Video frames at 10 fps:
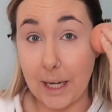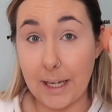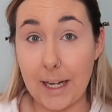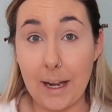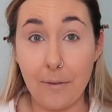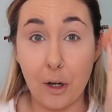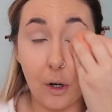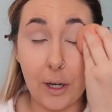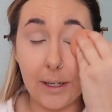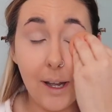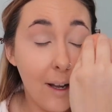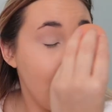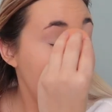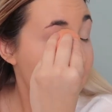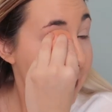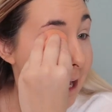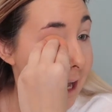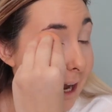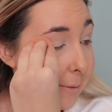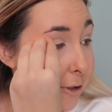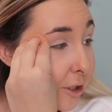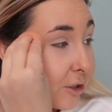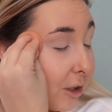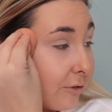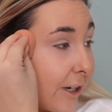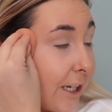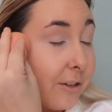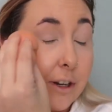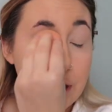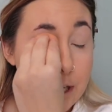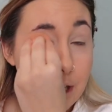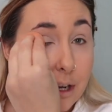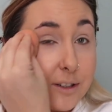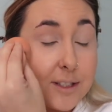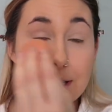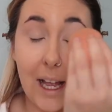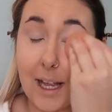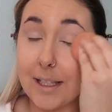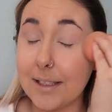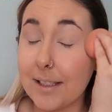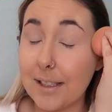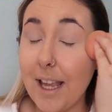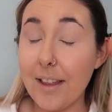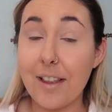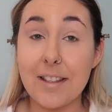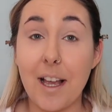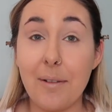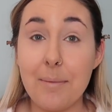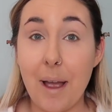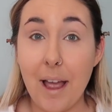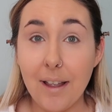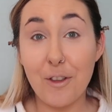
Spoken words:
like 11 o'clock at night, and we just got really close, and yeah, that's how we met.